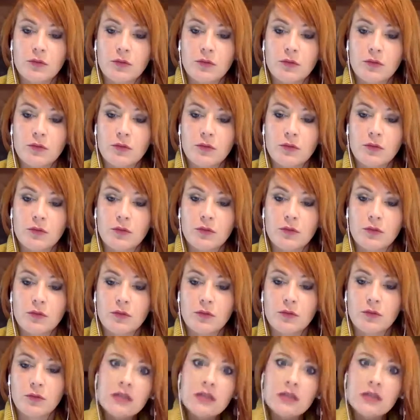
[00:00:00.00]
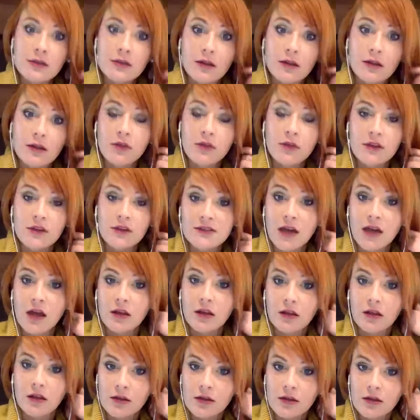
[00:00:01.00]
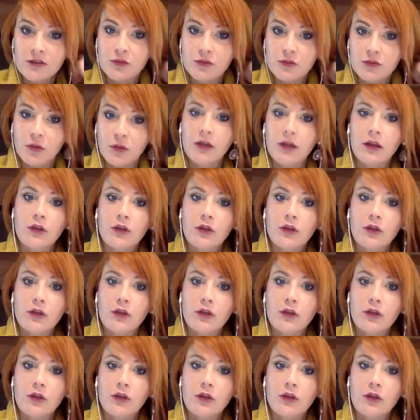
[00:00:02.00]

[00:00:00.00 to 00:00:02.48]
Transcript: trouble dealing with exactly this, right?